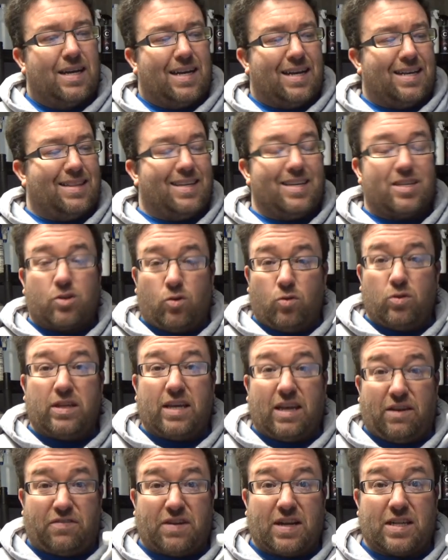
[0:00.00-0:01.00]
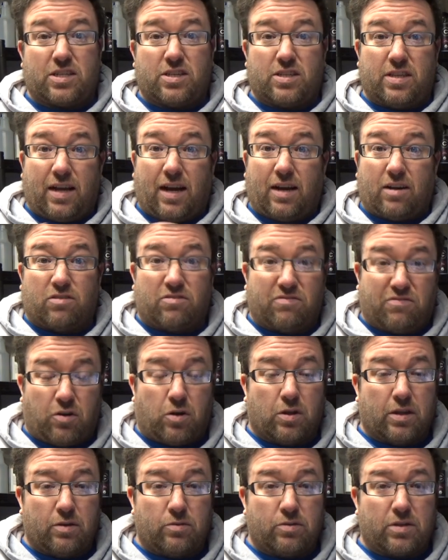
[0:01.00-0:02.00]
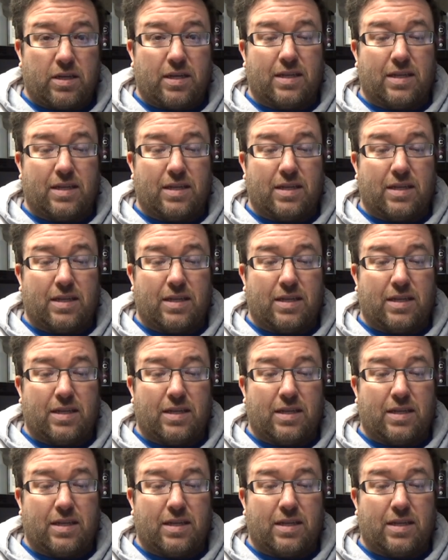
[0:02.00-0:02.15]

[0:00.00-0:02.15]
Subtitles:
and this only affects the iron fallout.